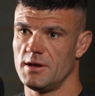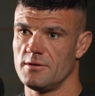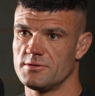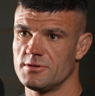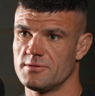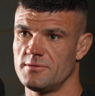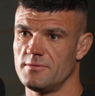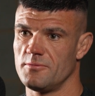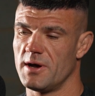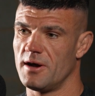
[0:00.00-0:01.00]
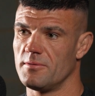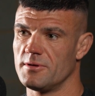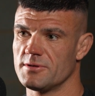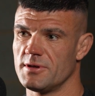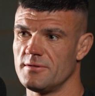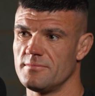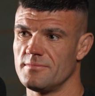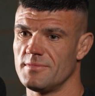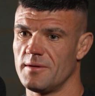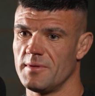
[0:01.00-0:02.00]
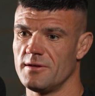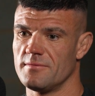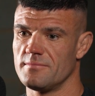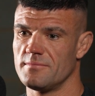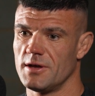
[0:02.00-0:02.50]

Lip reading: It was just the way I was, and I mean,